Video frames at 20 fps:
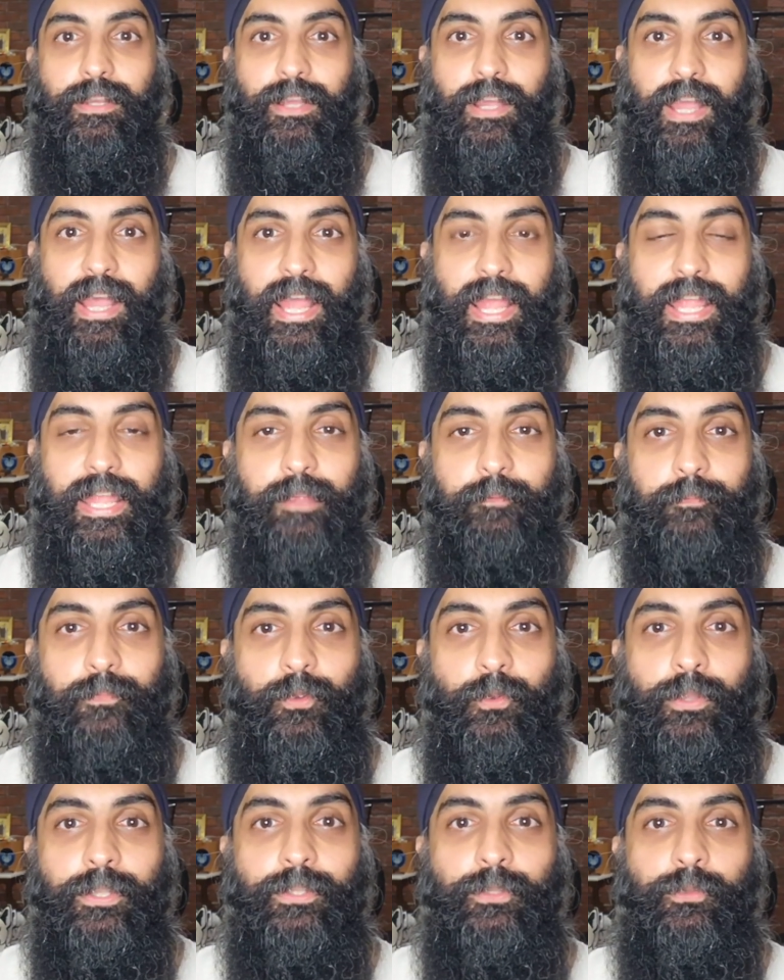I am
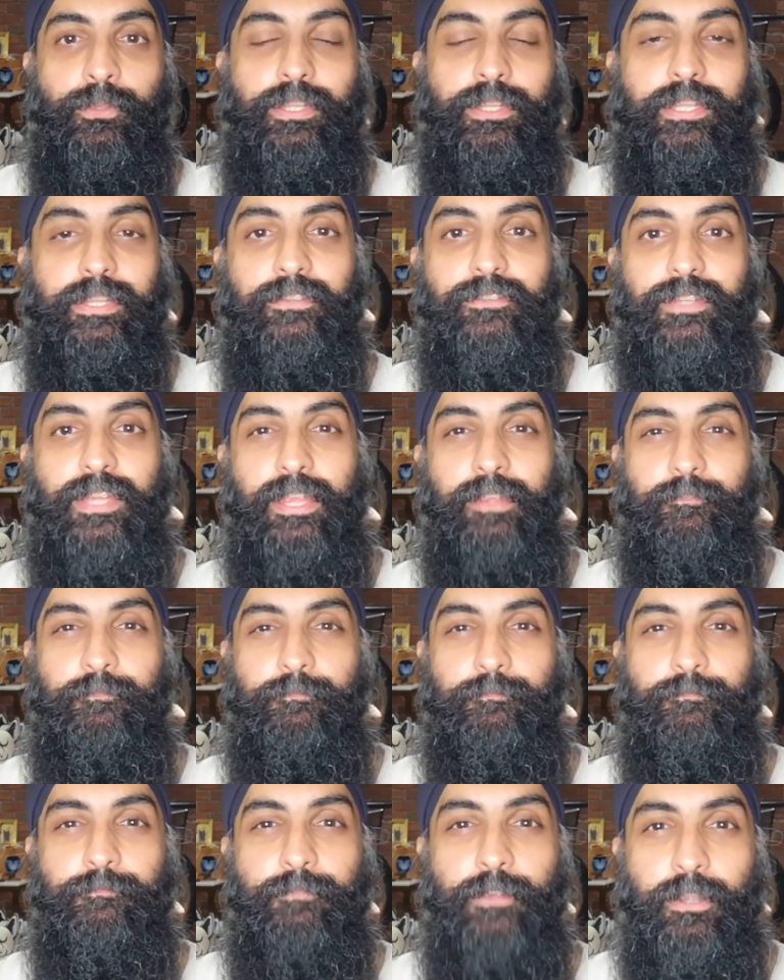going to teach a
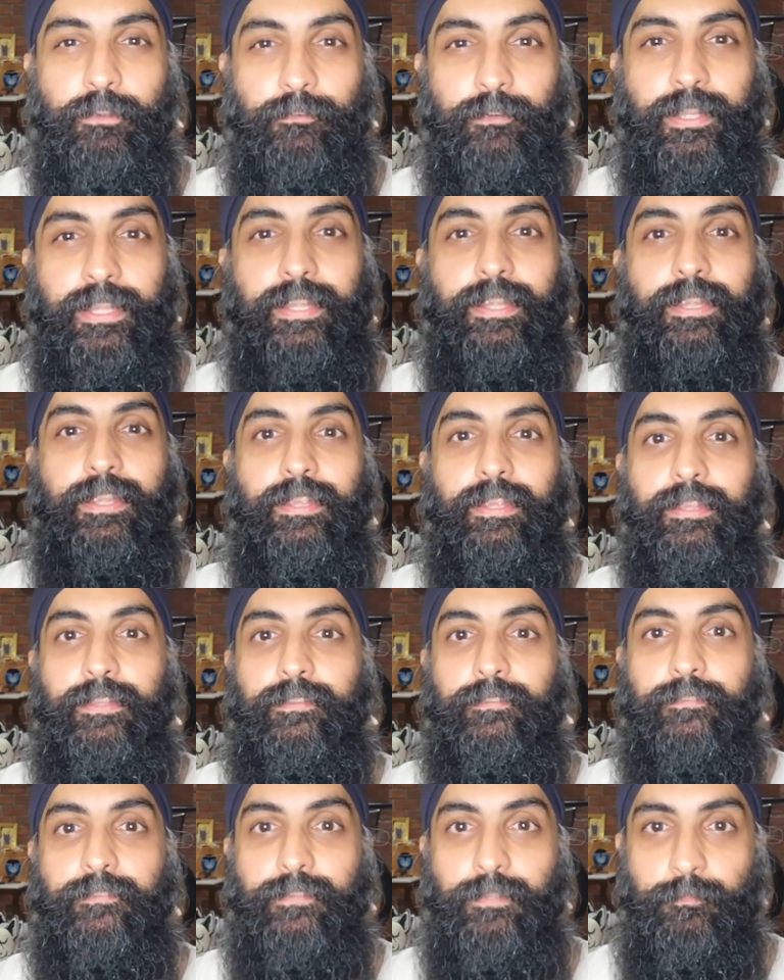very
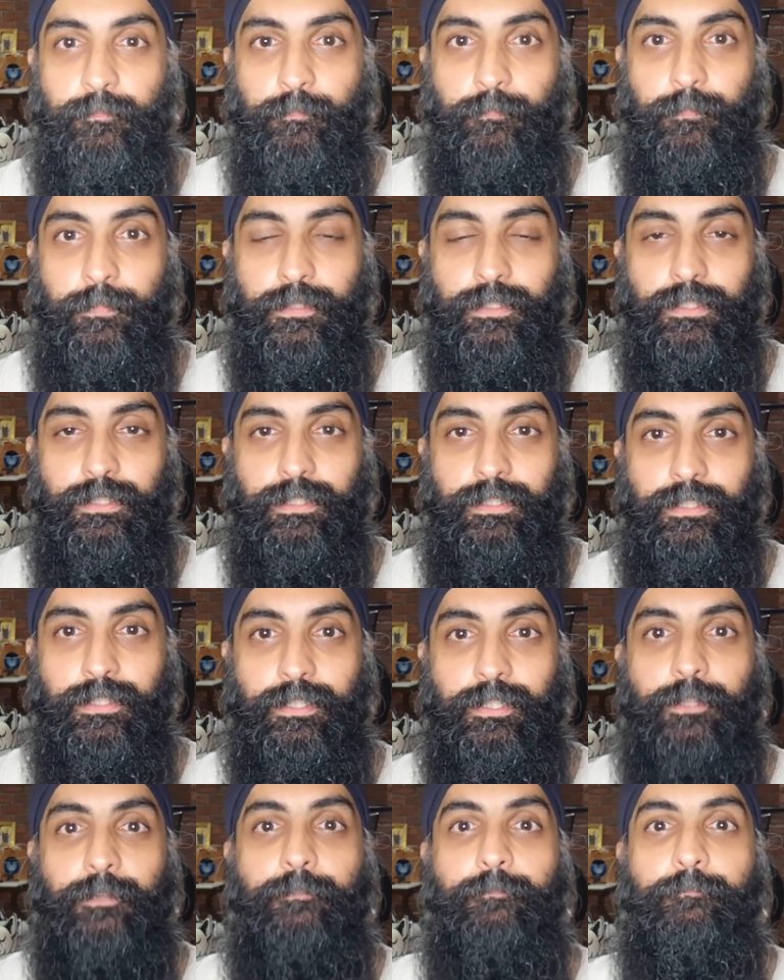simple,
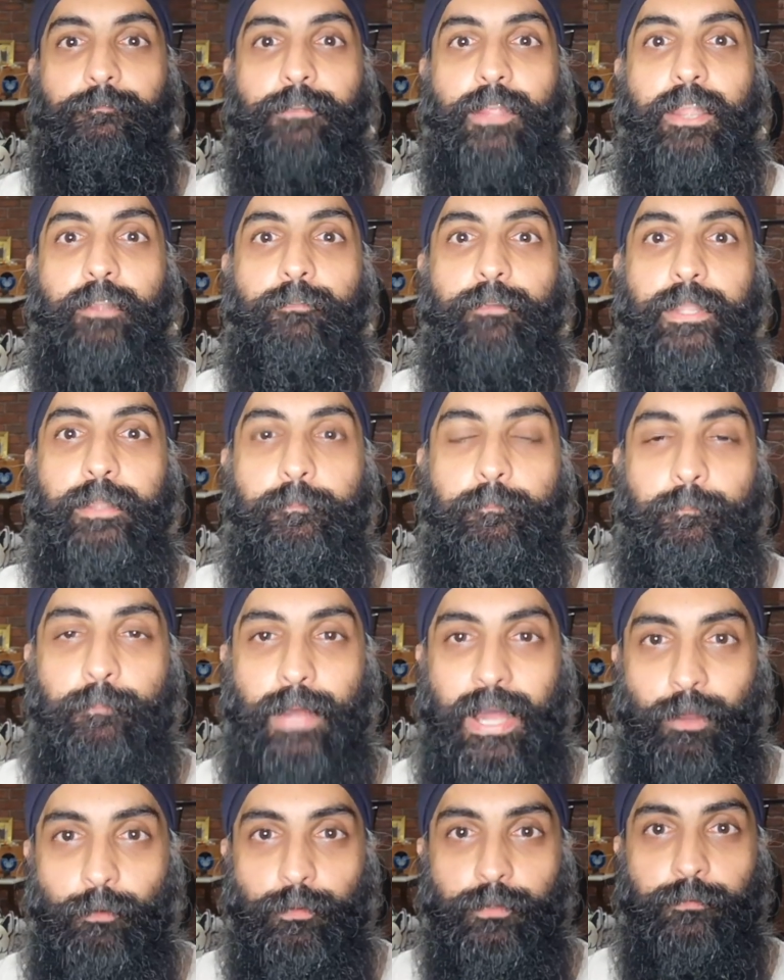very
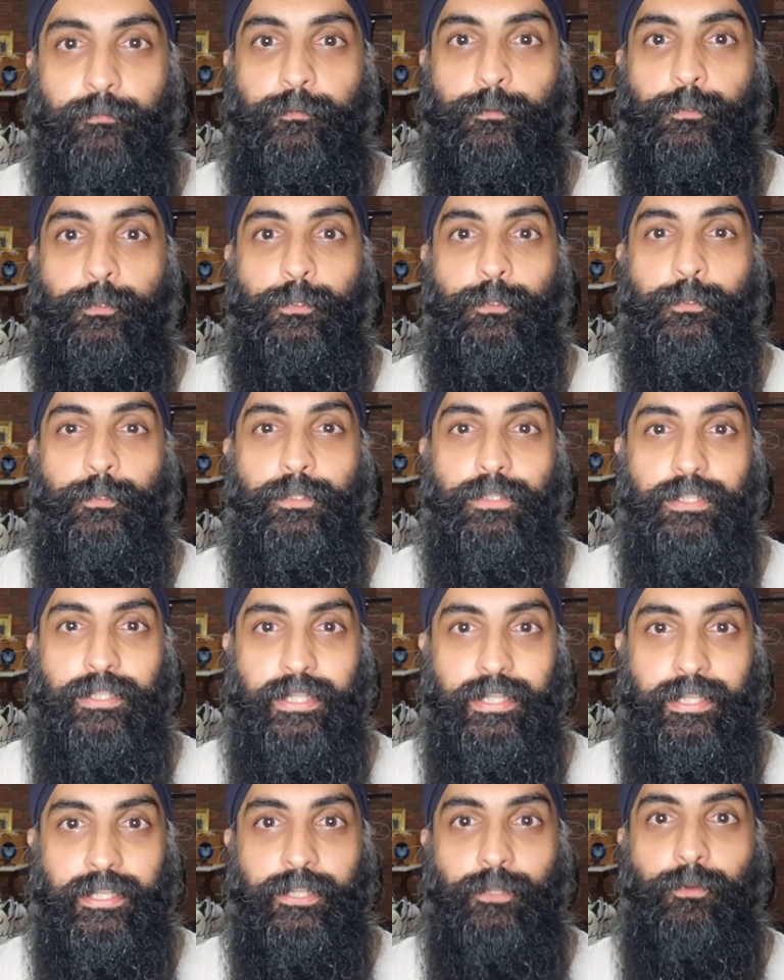powerful
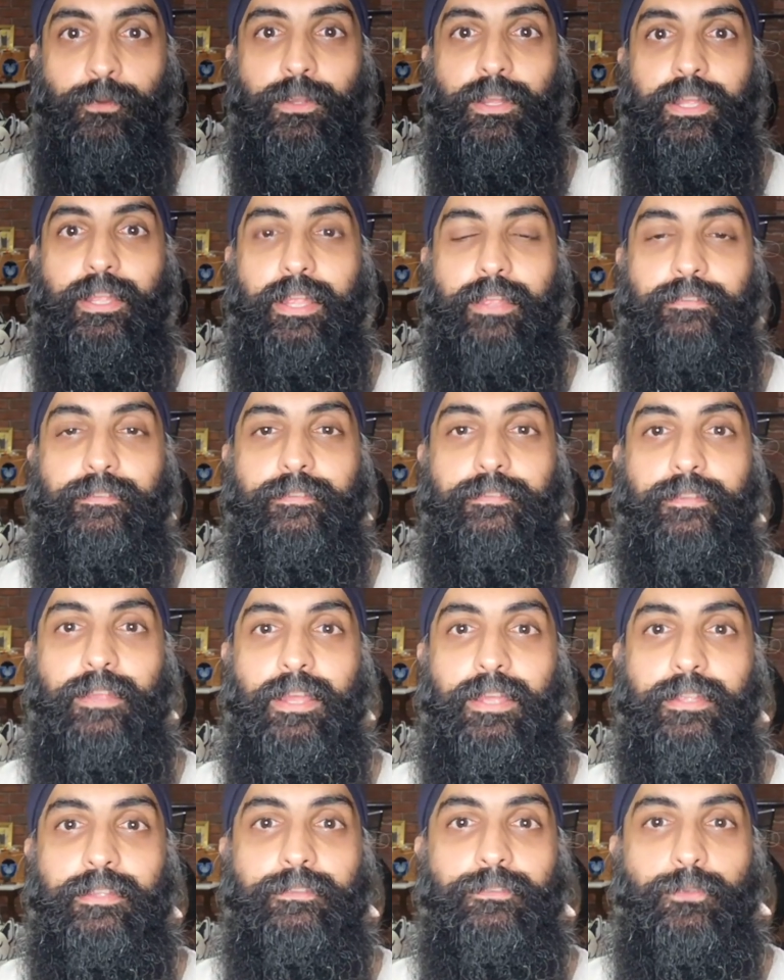Kundalini Yoga
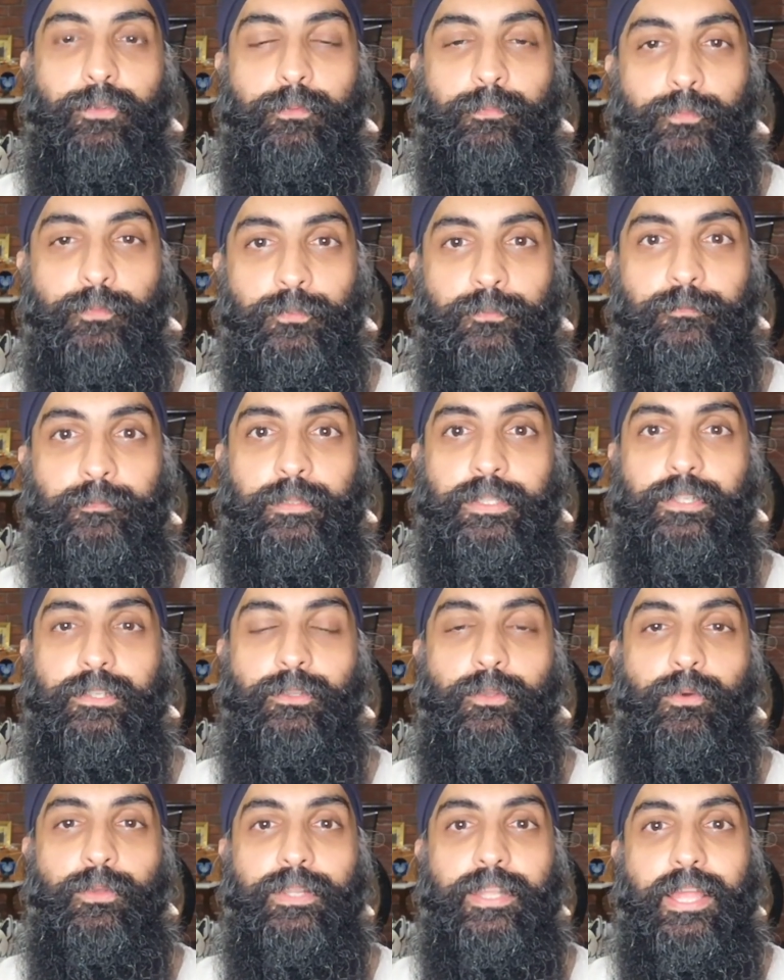exercise or movement
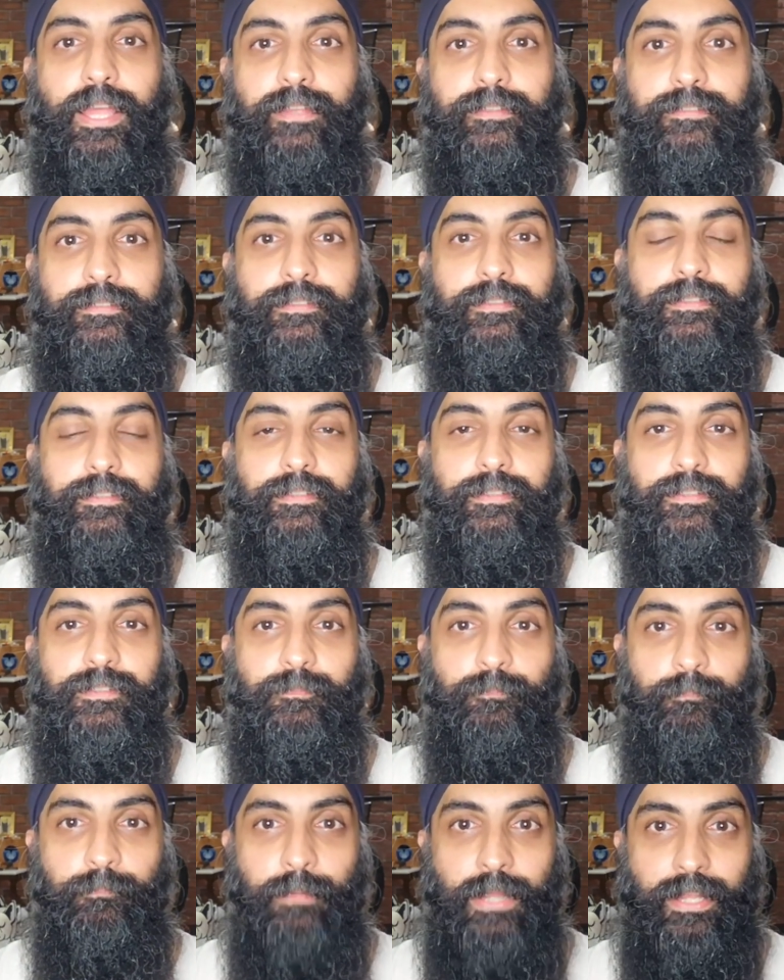known as the
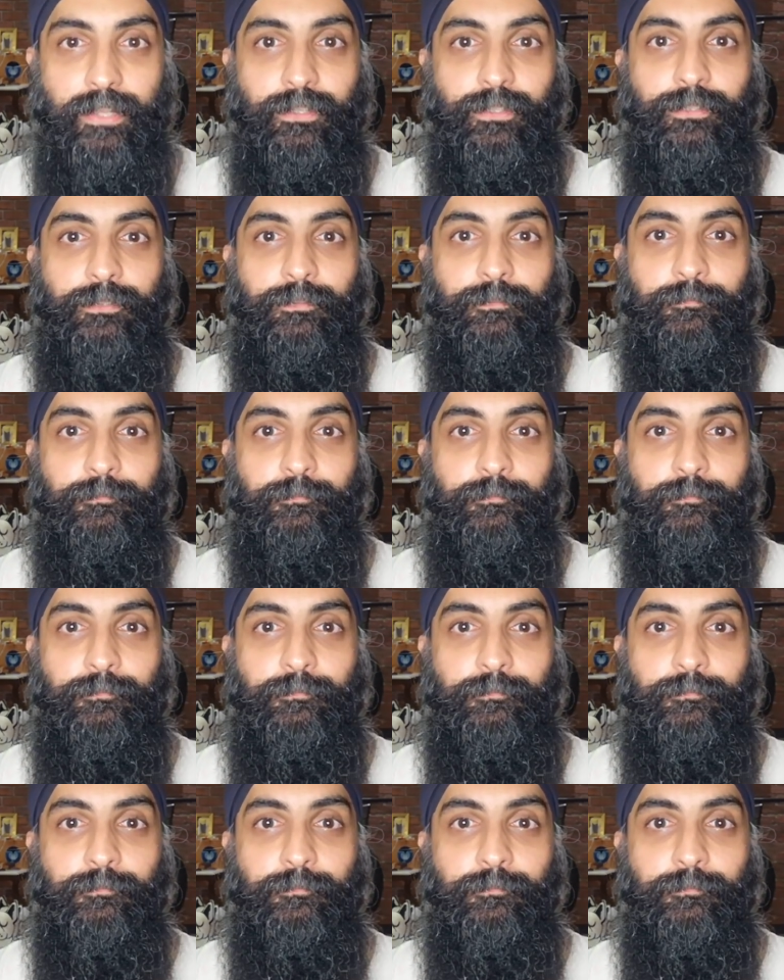Spinal